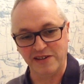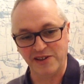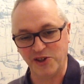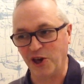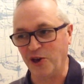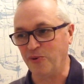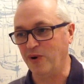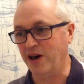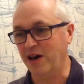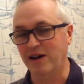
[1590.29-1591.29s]

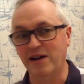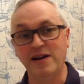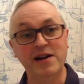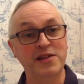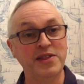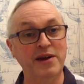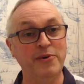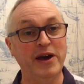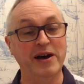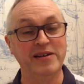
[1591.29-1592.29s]
So there
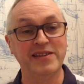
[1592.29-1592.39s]
we are.